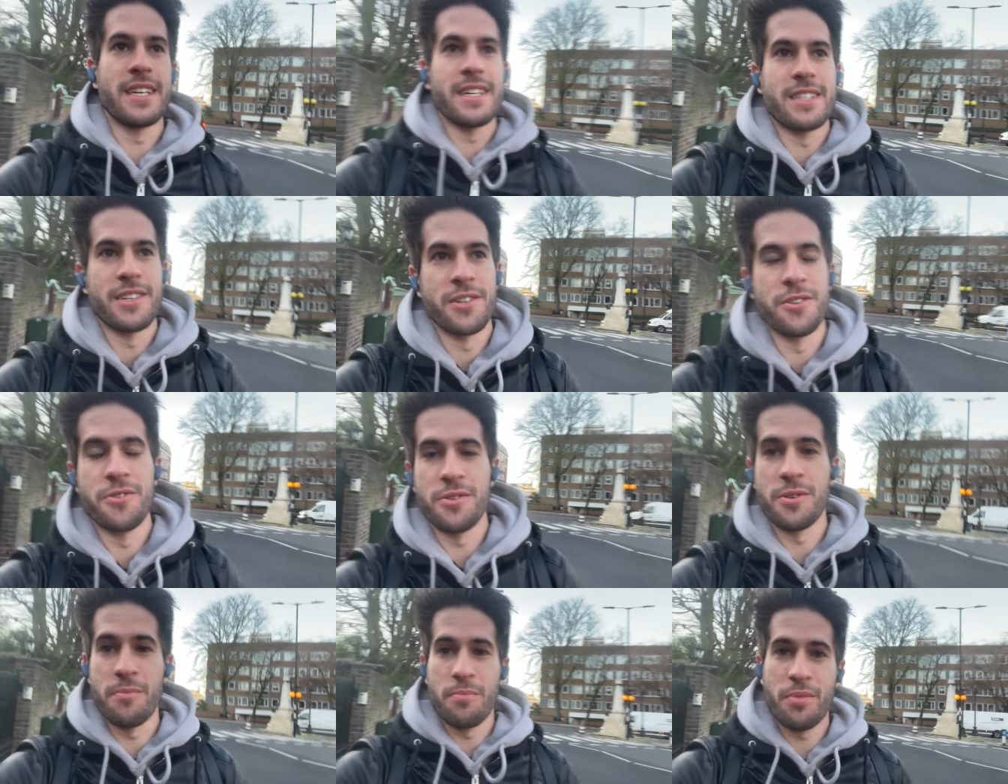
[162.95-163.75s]
It's good
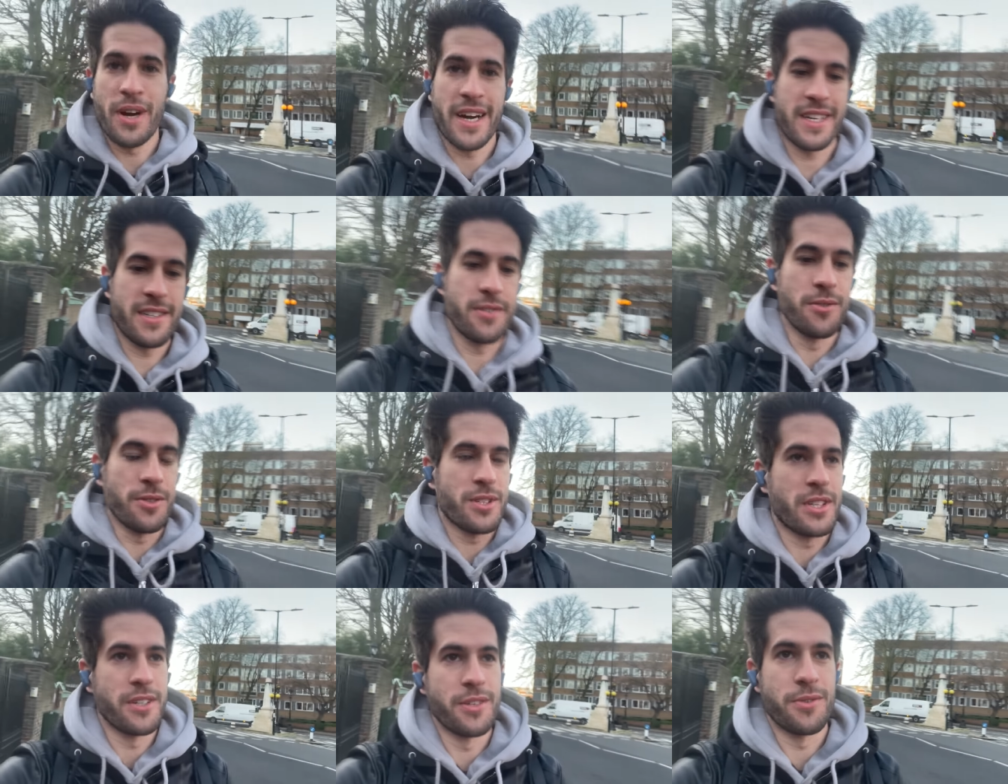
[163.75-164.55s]
just practical
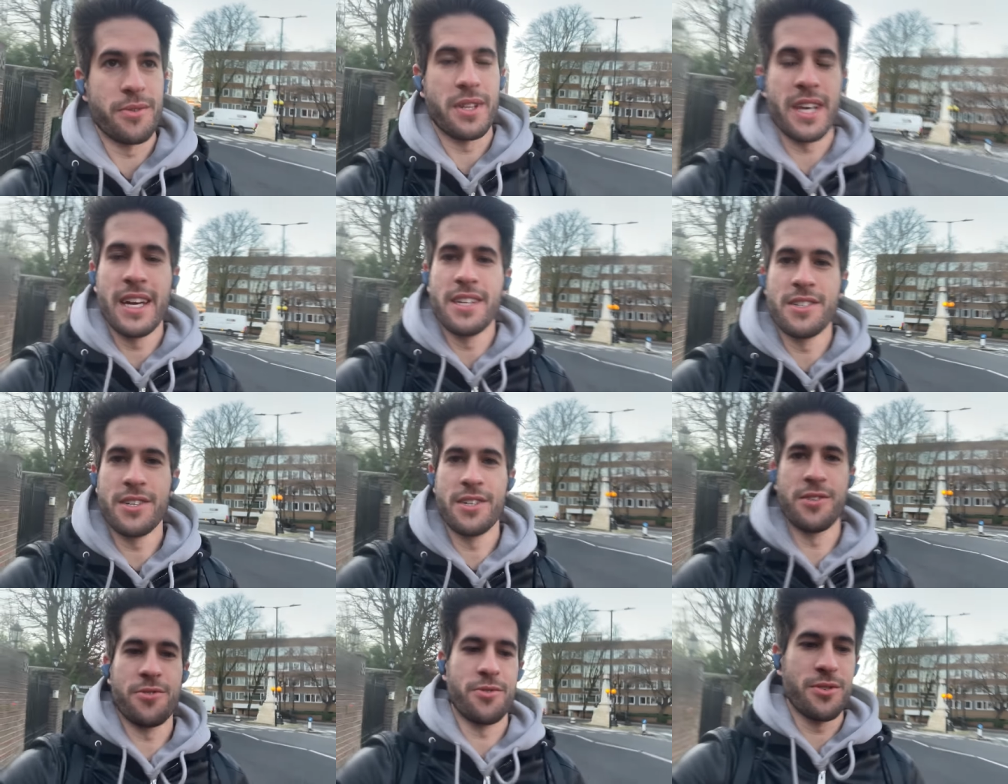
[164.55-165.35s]
skills with Kenji
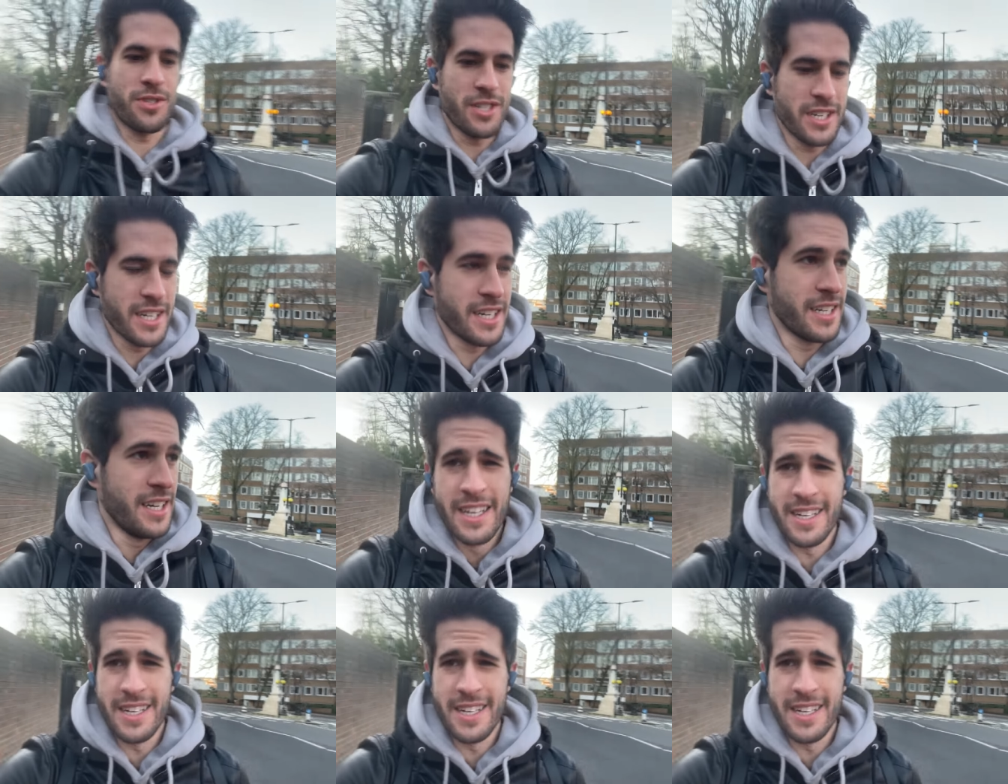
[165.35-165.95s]
and Georgina.